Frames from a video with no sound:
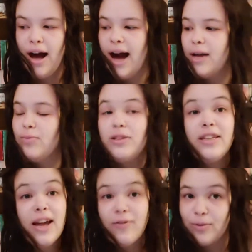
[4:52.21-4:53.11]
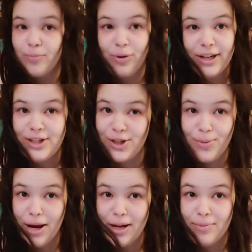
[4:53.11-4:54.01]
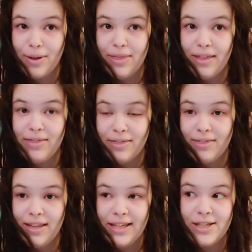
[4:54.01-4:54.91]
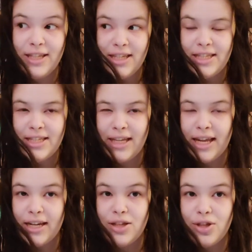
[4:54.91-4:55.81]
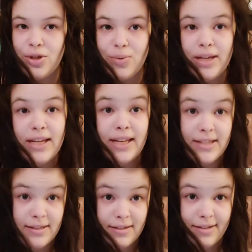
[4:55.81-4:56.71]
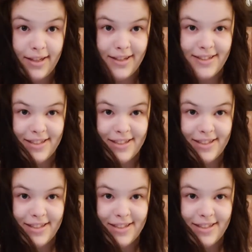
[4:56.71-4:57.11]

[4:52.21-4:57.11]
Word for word: I will never preach to anyone that it's easy to get into. It isn't.